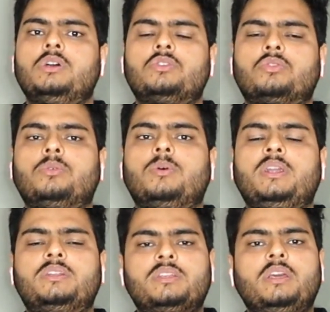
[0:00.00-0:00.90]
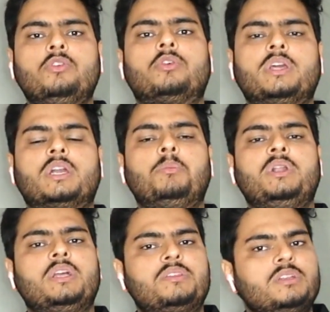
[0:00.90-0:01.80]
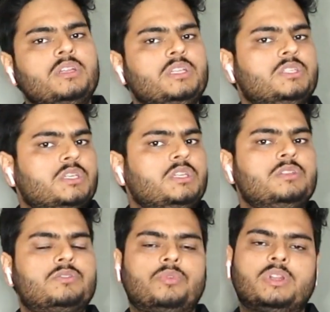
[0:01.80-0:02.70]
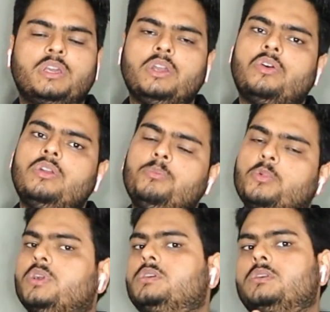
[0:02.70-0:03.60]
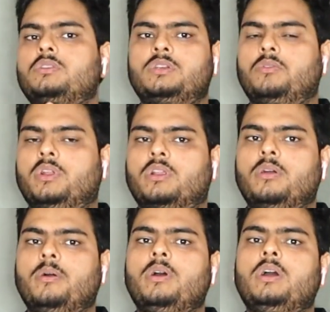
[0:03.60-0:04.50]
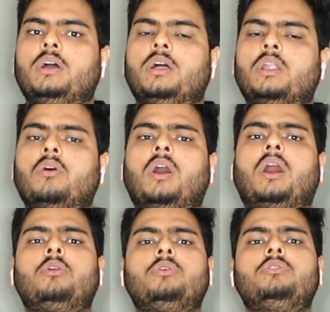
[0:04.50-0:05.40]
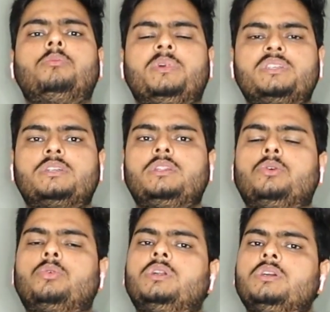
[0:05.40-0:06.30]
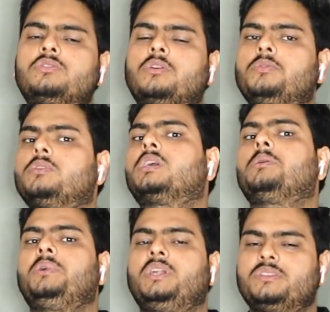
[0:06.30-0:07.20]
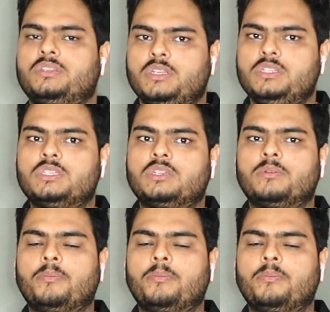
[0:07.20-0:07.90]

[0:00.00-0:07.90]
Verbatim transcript: So let's say your recommendation engine is working on production server. Now how do you measure the goodness of your recommendation engine?